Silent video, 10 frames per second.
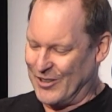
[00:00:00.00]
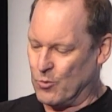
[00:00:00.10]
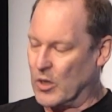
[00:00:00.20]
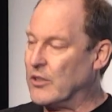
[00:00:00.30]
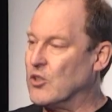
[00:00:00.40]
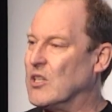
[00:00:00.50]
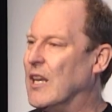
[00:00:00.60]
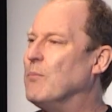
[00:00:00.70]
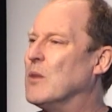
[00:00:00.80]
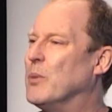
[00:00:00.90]
really just
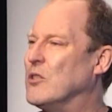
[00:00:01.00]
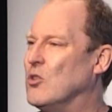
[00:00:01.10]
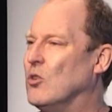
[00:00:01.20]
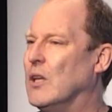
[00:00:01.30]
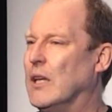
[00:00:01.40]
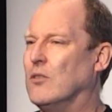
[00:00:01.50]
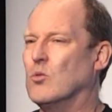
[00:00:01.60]
keep the bits you need